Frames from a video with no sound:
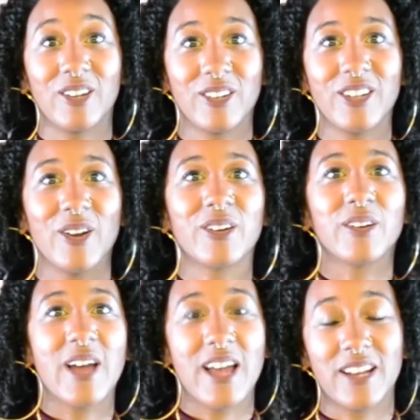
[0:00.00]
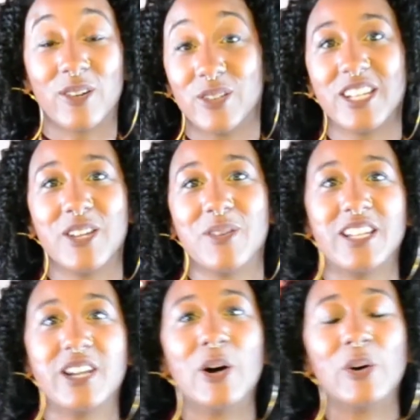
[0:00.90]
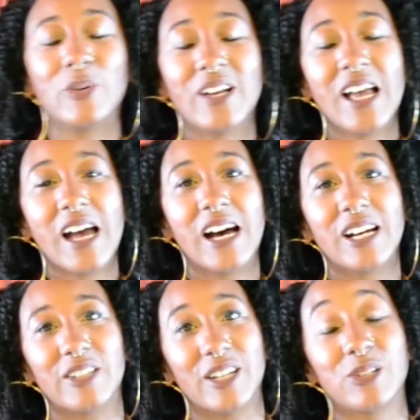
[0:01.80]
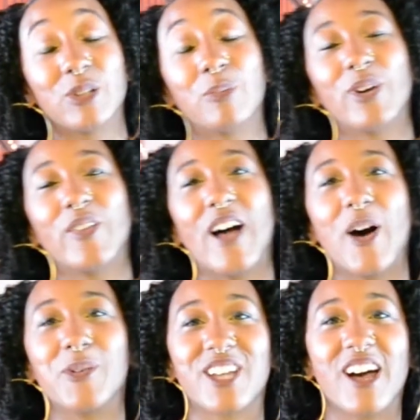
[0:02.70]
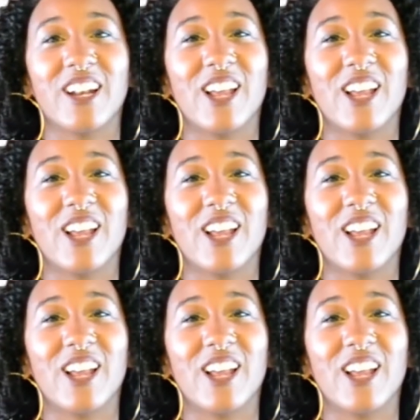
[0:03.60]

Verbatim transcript: you know, continuously no, until the point that I was kind of